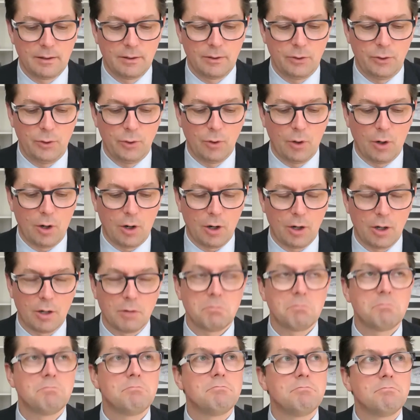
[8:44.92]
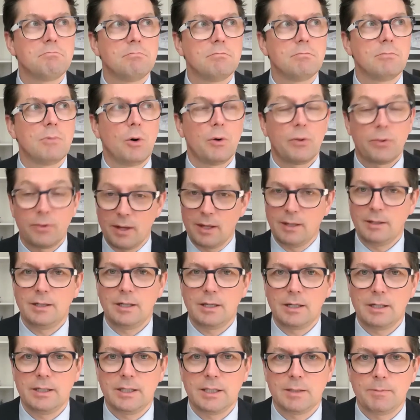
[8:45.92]
you are
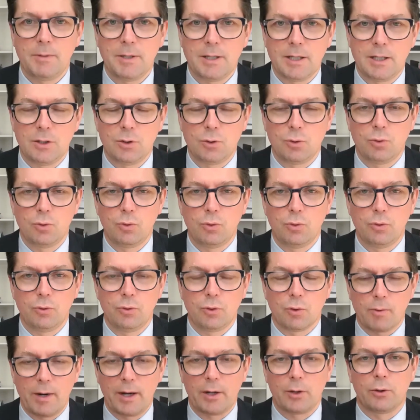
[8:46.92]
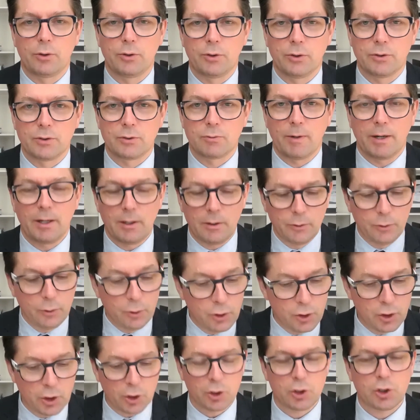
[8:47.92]
authentically speaking to the right audience? Well, you
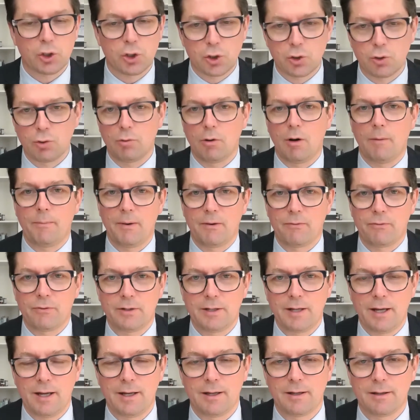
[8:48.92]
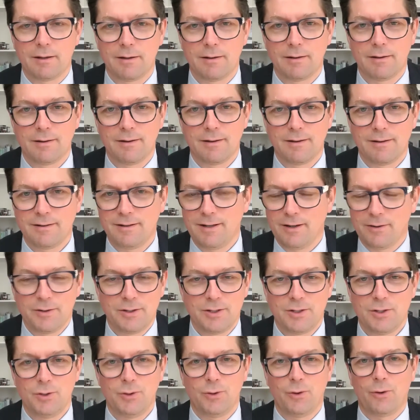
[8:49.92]
just show up every day. There
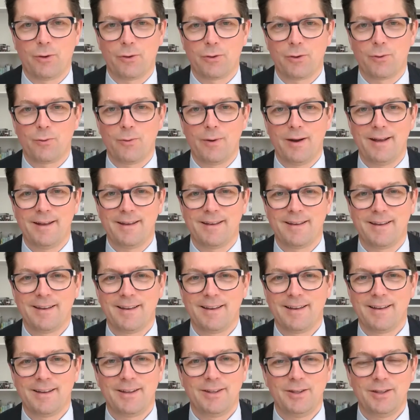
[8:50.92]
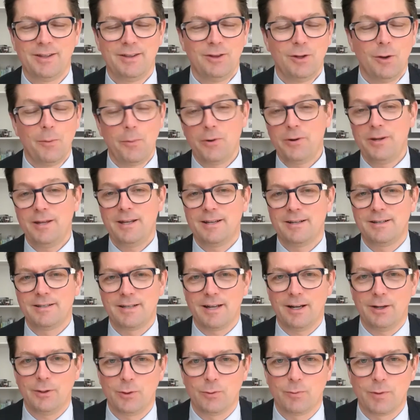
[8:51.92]
is no other way. Nobody can
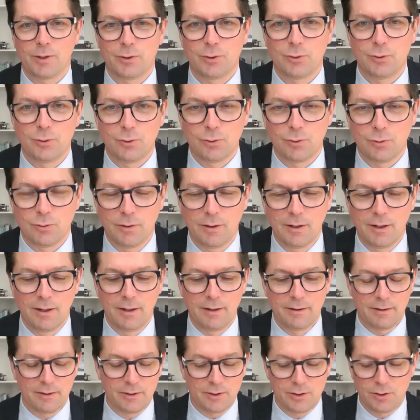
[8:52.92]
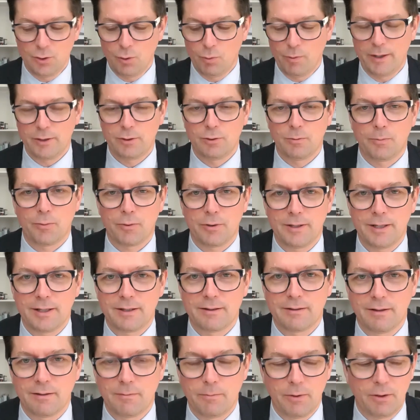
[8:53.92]
tell you what to do. There is no way to
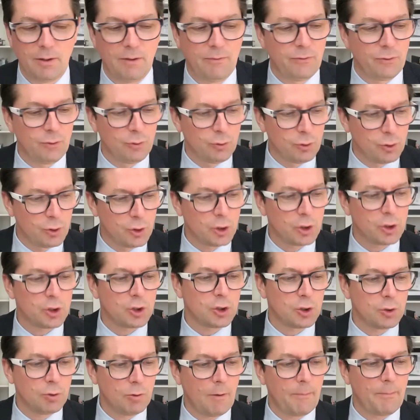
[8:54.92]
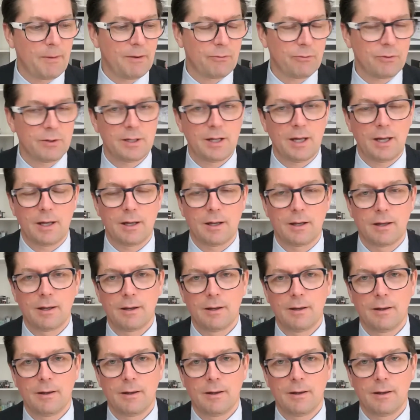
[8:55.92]
predict it. But if you just show up every day